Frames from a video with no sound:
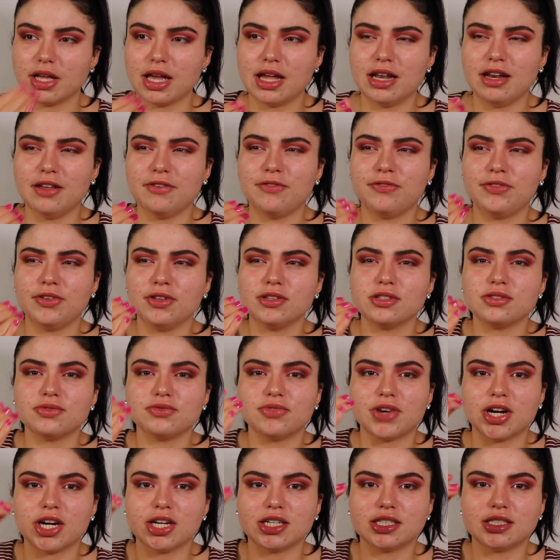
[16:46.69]
And it feels
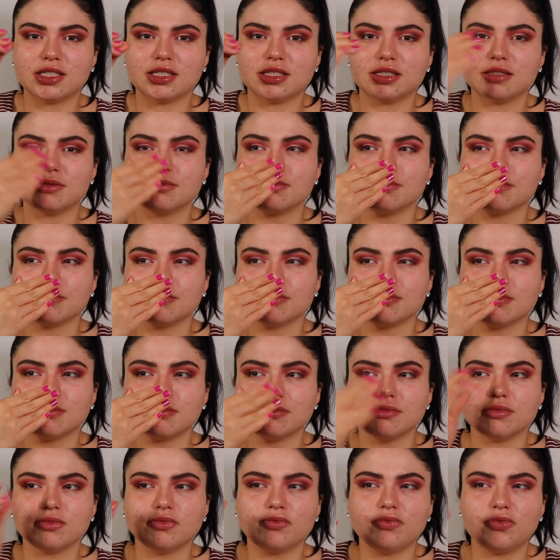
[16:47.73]
very
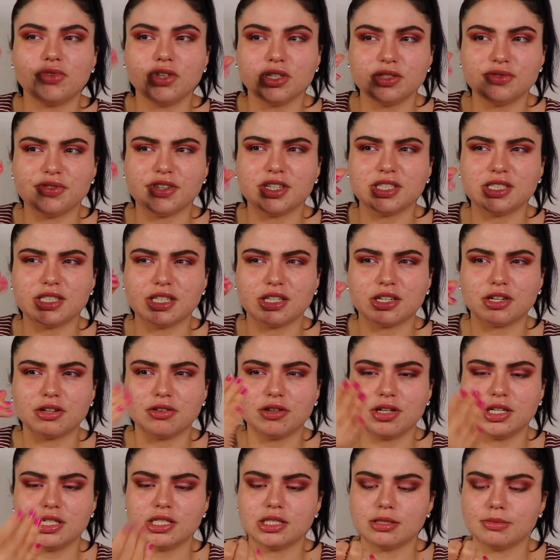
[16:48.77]

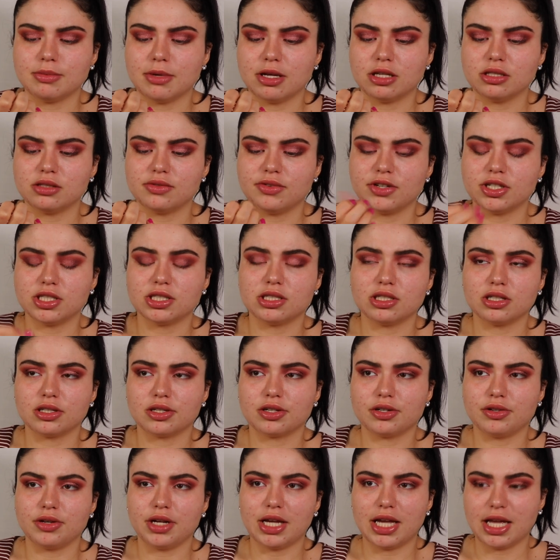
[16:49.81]
silicone-y, smells very
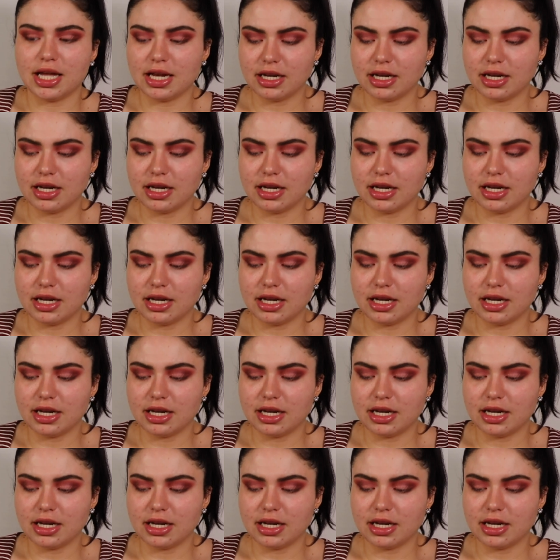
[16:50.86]
silicone-y,